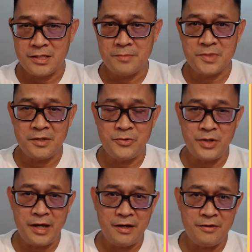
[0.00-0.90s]
Sometimes
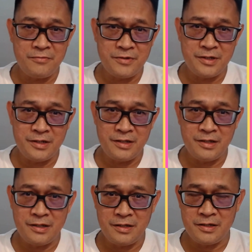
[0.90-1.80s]
you have,
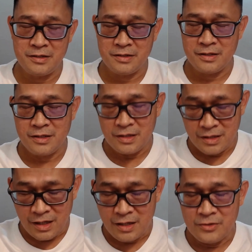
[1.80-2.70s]

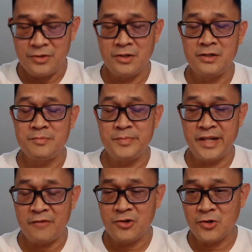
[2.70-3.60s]
we
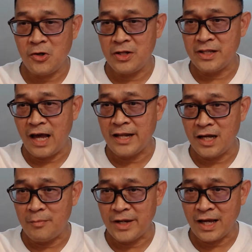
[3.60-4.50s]
call it
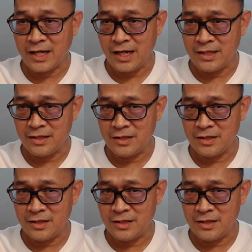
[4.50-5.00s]
anak menakan.